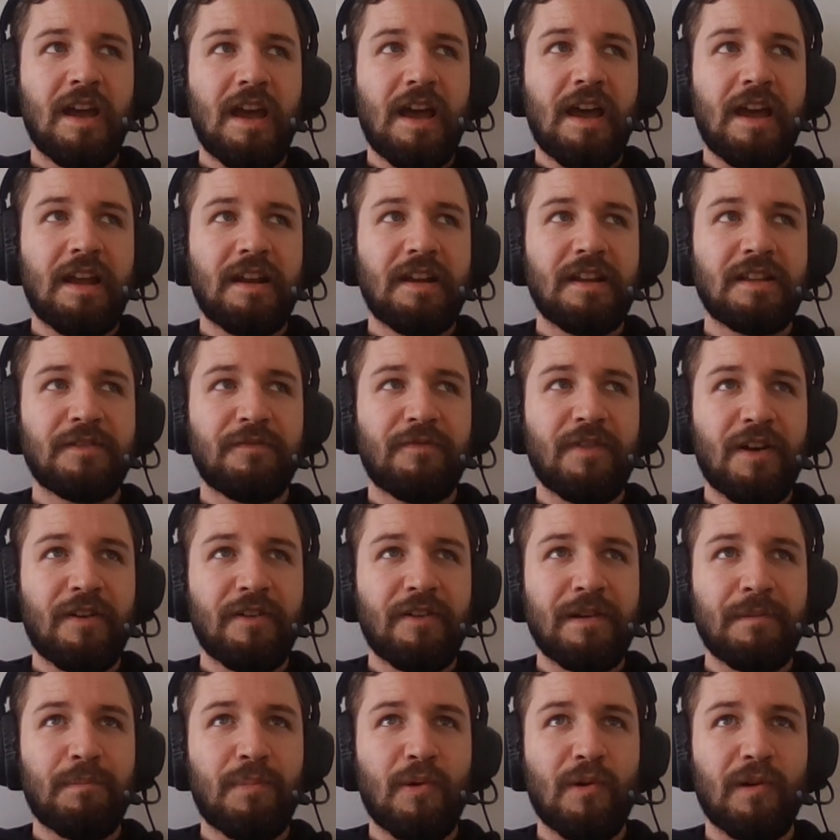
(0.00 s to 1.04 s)
And it's
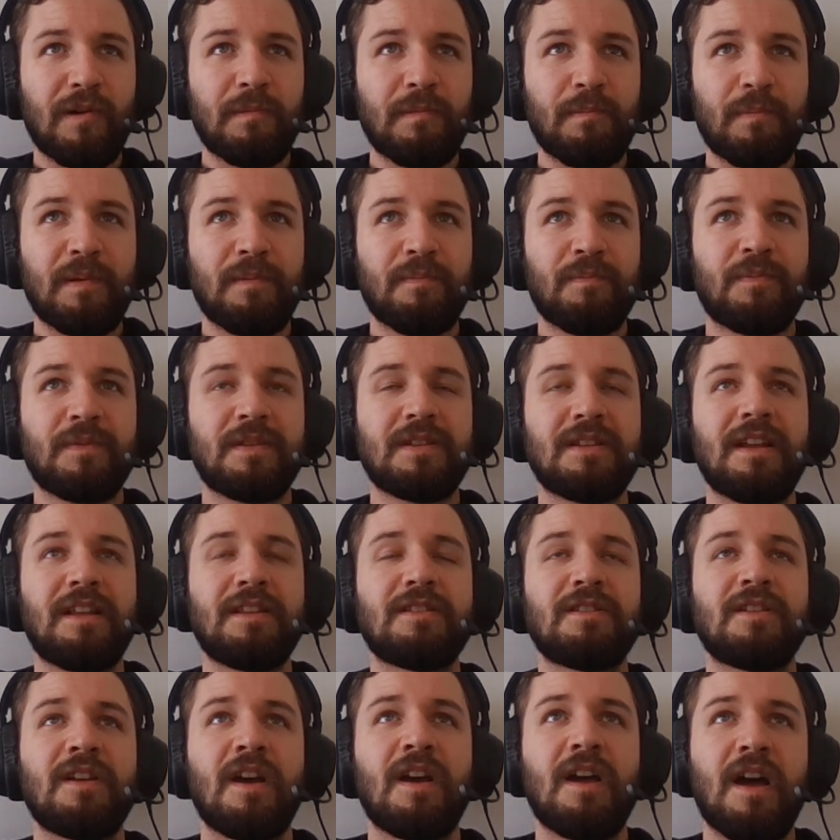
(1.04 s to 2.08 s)
very important
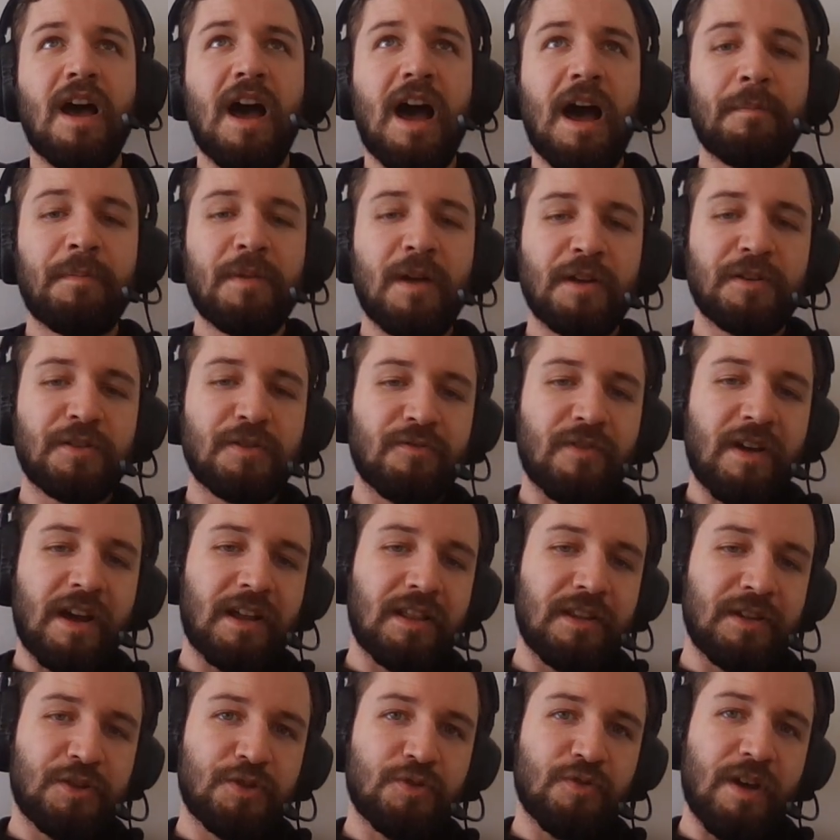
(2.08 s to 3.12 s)
since I'm not
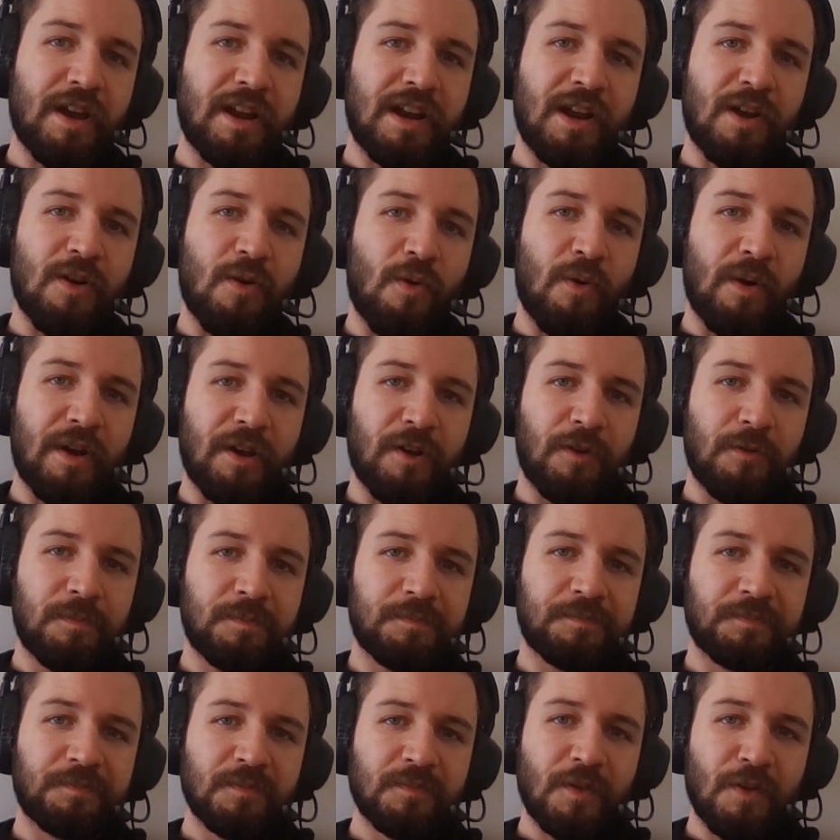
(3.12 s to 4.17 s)
directly trading oil
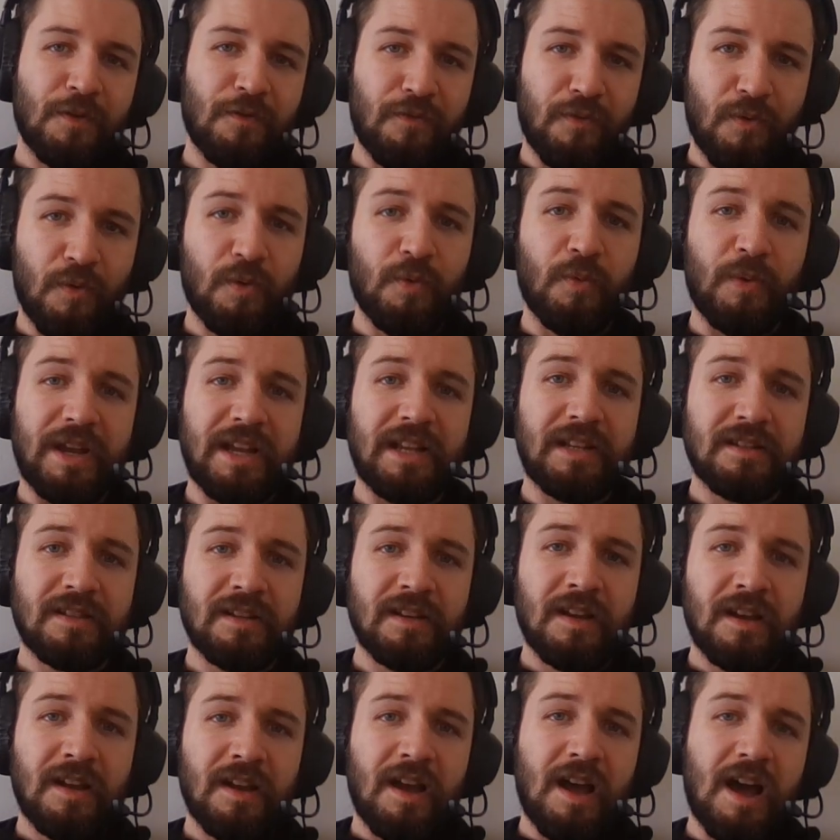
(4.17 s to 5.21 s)
for
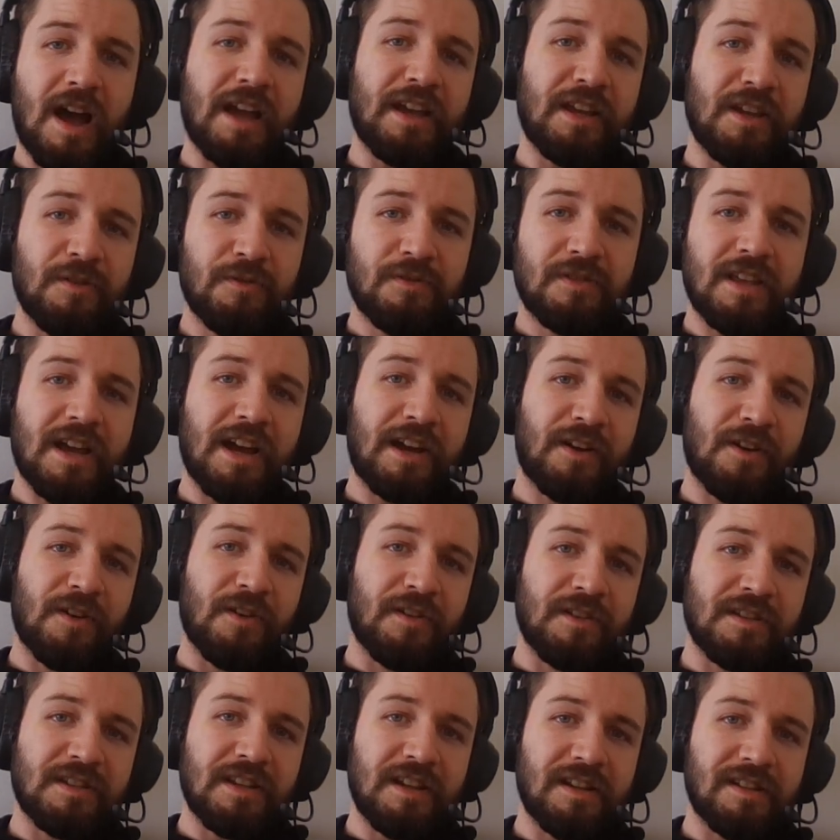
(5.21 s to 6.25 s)
wheat. I use that
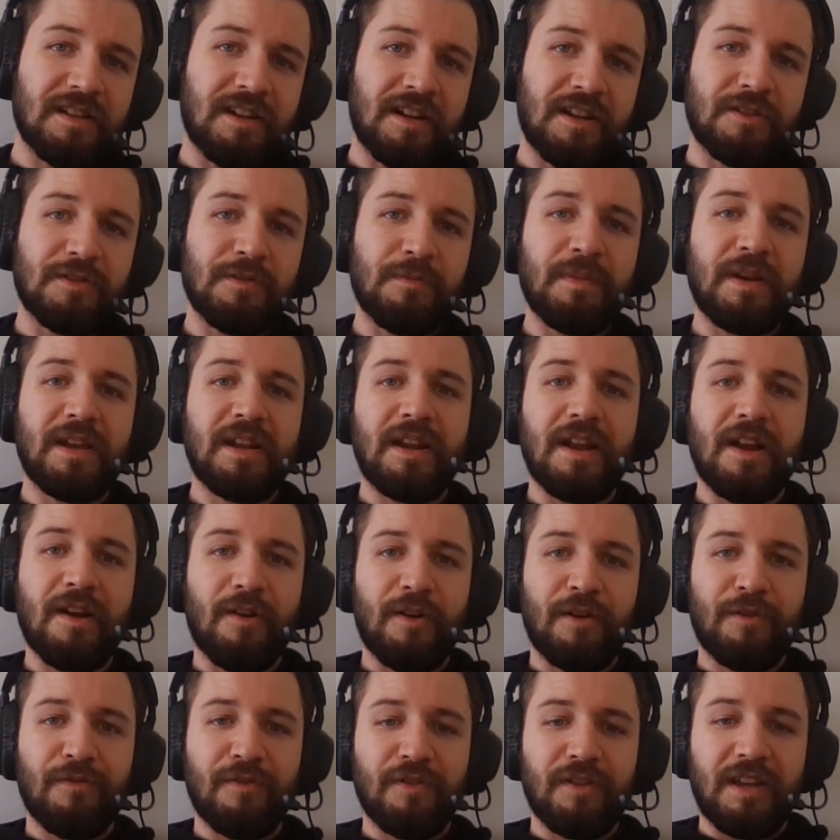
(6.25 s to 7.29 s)
currency as an
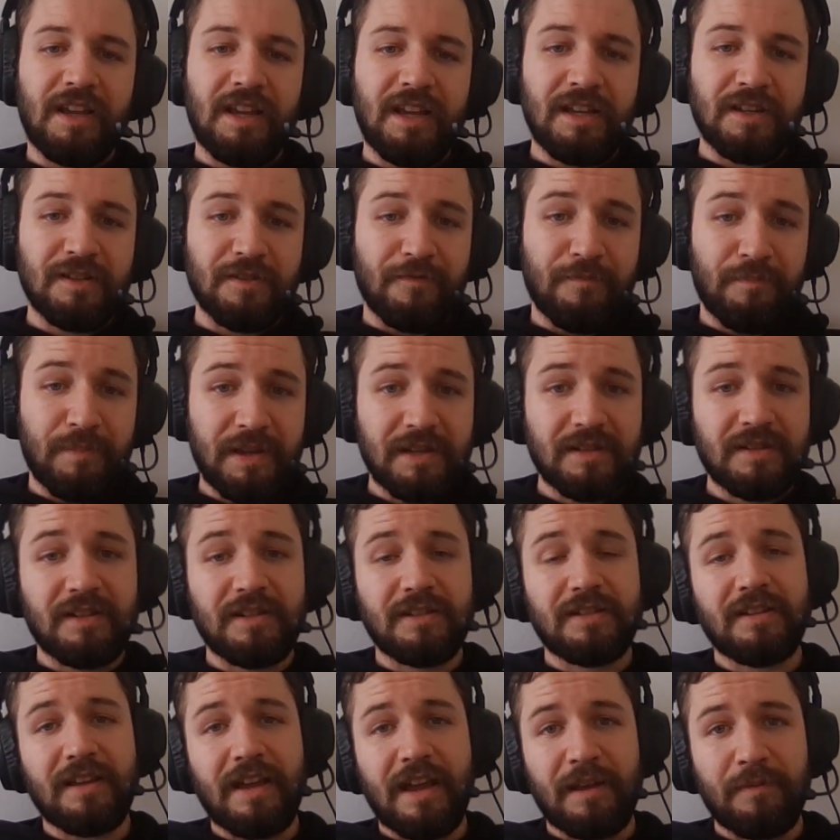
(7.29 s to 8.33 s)
intermediary for the ease of
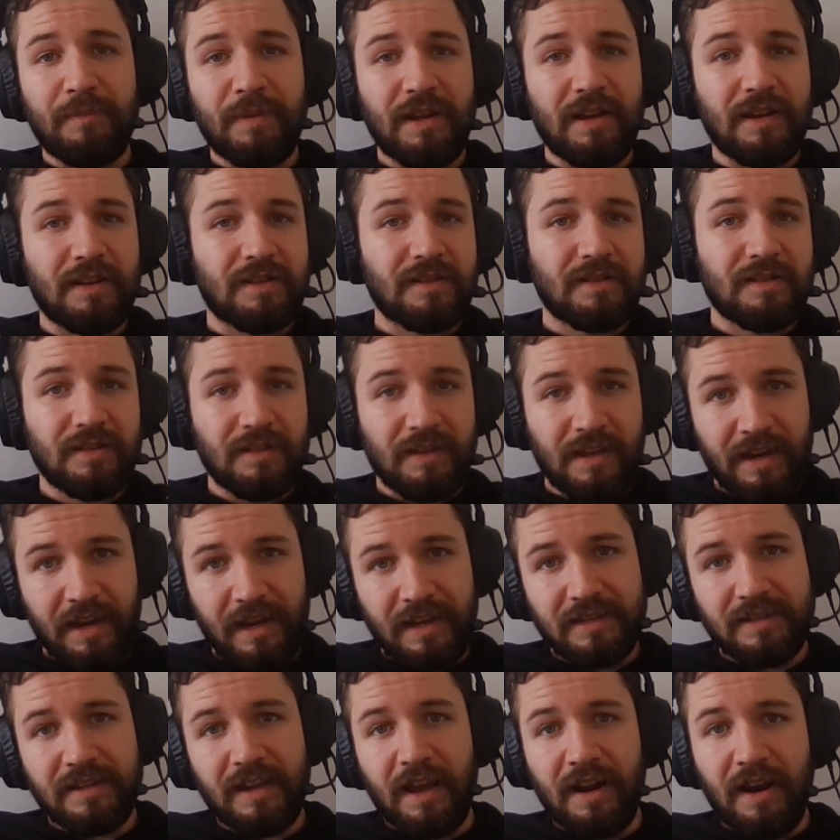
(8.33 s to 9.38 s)
business sake because, like
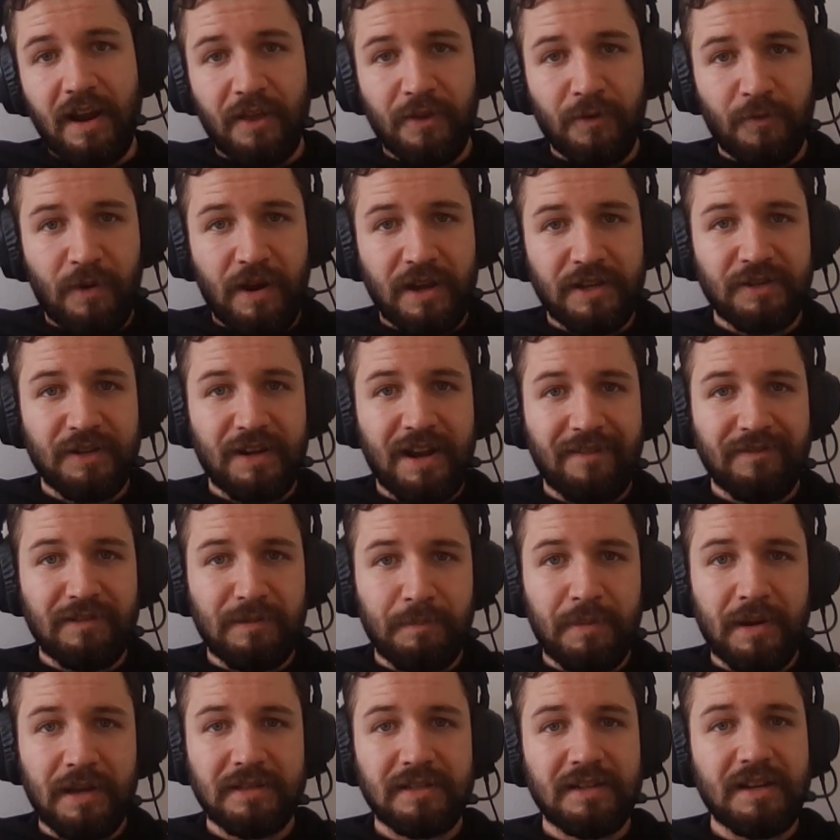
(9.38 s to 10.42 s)
I said, otherwise you'd have to
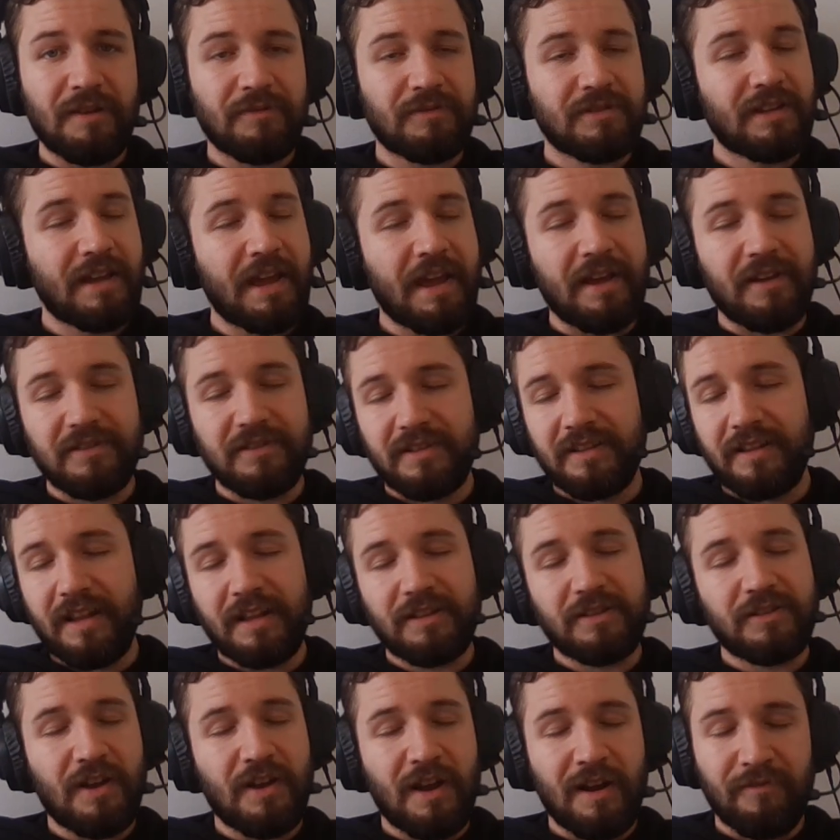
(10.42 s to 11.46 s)
bust out scales, and
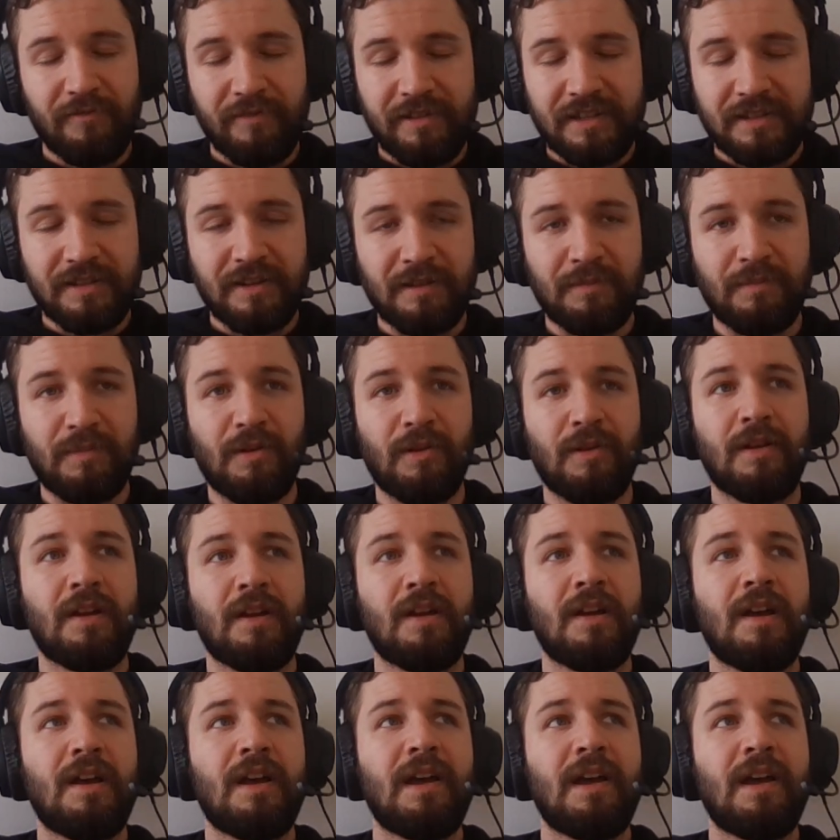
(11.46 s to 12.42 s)
that's not reasonable.